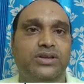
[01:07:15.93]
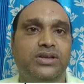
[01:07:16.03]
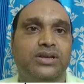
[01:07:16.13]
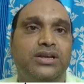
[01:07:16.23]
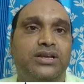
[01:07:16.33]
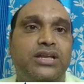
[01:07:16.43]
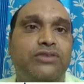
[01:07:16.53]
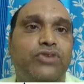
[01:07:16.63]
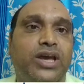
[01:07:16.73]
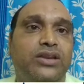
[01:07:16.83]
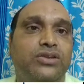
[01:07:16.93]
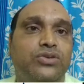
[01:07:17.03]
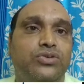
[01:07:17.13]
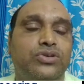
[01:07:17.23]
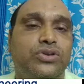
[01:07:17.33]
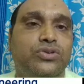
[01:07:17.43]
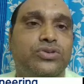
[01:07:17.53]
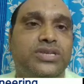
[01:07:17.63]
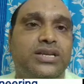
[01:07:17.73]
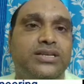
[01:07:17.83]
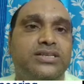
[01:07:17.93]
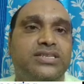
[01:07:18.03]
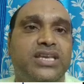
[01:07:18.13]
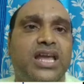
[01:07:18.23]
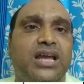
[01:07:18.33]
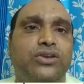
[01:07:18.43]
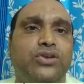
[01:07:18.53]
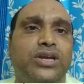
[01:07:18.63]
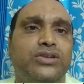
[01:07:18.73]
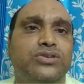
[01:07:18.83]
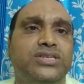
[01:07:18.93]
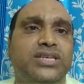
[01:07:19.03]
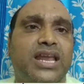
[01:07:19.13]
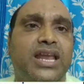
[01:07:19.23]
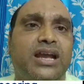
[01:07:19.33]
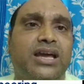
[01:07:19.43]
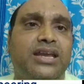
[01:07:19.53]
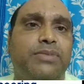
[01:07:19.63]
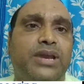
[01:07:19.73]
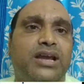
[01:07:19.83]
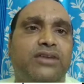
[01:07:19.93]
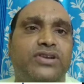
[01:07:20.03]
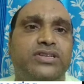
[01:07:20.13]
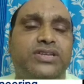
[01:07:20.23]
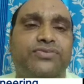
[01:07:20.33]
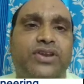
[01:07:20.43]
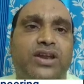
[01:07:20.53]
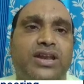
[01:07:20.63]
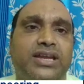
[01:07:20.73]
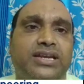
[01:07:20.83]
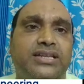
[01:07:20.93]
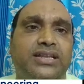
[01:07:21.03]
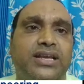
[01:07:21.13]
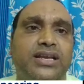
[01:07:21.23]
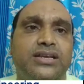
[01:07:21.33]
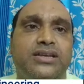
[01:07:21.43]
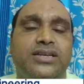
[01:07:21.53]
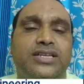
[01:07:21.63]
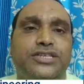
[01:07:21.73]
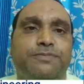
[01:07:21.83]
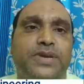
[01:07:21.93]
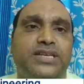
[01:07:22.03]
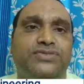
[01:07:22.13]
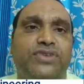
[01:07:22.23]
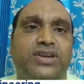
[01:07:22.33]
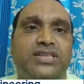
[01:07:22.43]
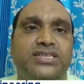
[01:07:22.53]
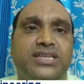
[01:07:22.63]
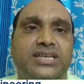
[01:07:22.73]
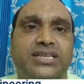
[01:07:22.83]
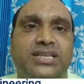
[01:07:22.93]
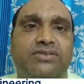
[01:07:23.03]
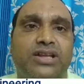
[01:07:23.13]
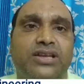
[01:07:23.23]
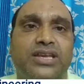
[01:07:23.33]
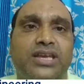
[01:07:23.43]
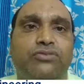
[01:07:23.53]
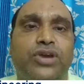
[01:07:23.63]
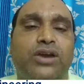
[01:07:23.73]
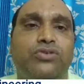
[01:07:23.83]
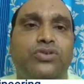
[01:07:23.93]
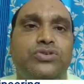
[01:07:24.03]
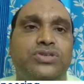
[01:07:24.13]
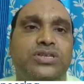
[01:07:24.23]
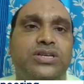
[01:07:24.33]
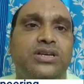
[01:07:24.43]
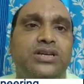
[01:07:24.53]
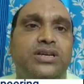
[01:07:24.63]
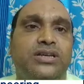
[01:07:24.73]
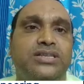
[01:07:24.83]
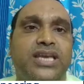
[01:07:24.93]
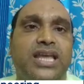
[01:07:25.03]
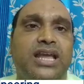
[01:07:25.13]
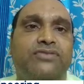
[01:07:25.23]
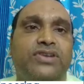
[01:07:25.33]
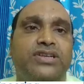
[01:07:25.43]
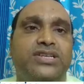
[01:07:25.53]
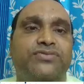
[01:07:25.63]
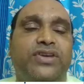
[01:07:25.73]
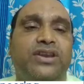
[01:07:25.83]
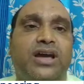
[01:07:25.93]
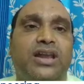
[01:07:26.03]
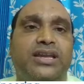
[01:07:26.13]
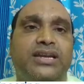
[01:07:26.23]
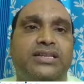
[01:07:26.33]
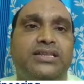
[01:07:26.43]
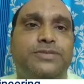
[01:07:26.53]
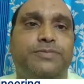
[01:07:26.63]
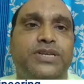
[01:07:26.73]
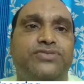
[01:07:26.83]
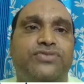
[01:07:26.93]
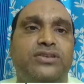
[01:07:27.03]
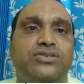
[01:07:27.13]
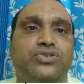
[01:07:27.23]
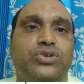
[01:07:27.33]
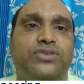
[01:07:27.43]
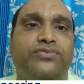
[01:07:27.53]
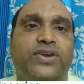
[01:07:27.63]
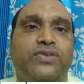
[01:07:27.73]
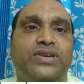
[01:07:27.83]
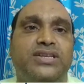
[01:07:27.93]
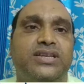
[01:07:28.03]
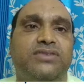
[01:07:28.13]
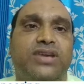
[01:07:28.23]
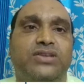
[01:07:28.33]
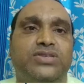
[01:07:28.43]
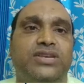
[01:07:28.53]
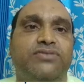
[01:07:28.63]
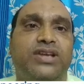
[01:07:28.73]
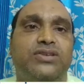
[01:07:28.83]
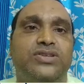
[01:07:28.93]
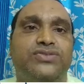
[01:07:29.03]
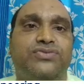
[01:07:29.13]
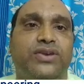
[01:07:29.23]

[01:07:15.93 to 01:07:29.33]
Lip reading: Then we are using calloc. You can use calloc or malloc function for allocating the space for this integer value. Here we have used calloc function for allocating the space for storing 5 integer values. N value is 5.